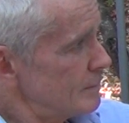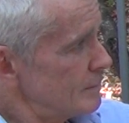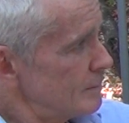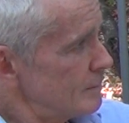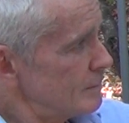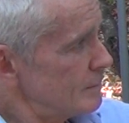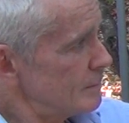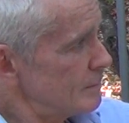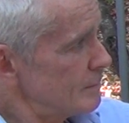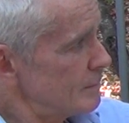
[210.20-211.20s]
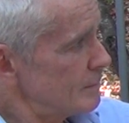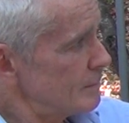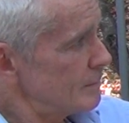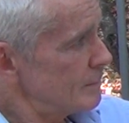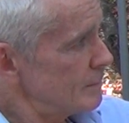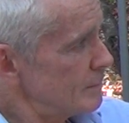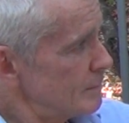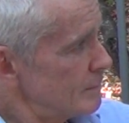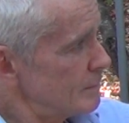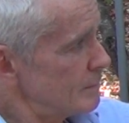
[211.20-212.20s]

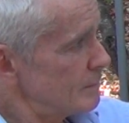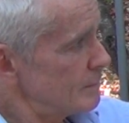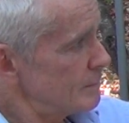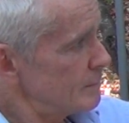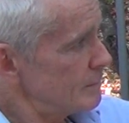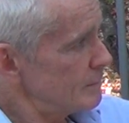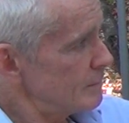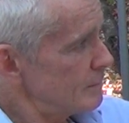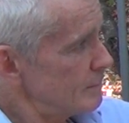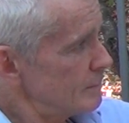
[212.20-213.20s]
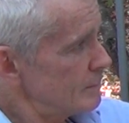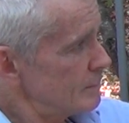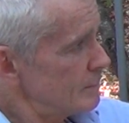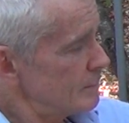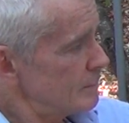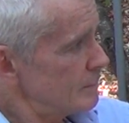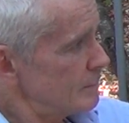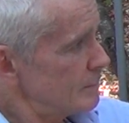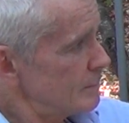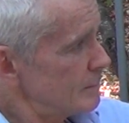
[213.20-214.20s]

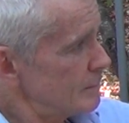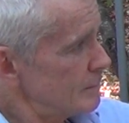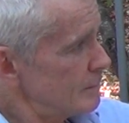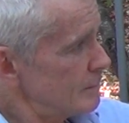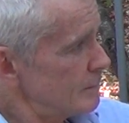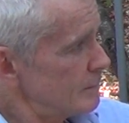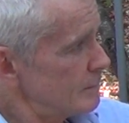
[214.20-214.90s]
(silent)